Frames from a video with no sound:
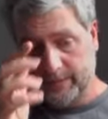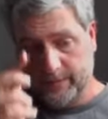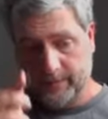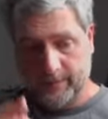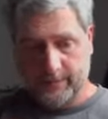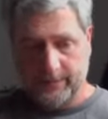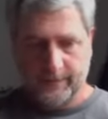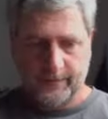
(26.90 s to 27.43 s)

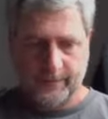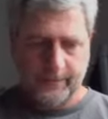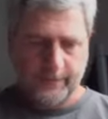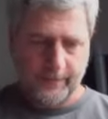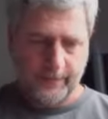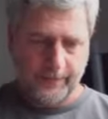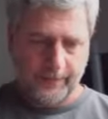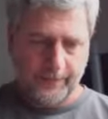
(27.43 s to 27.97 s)

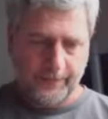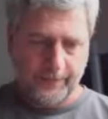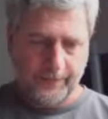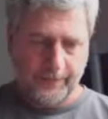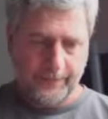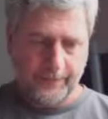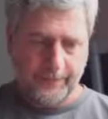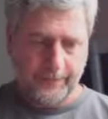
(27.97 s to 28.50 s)

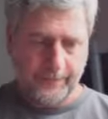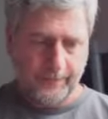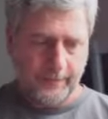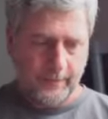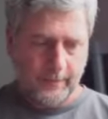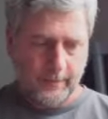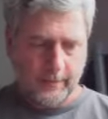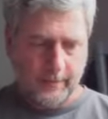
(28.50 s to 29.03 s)
Nothing is said.